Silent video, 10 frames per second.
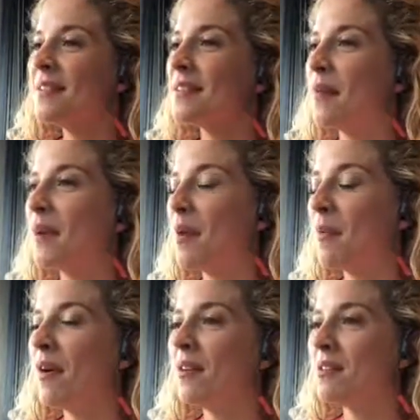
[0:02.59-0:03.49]
is coming up
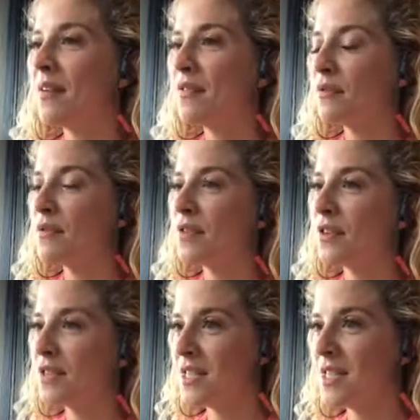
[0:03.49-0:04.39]
August 7th through the
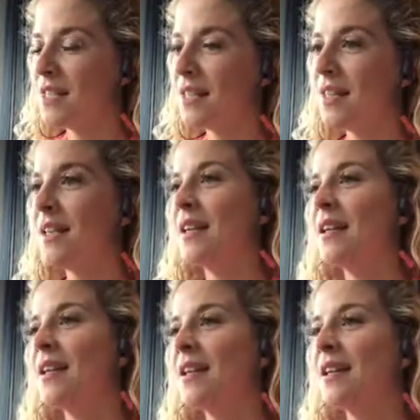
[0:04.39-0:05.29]
13th
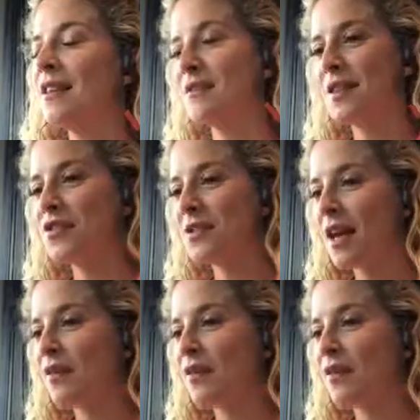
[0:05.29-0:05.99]
in Los Angeles,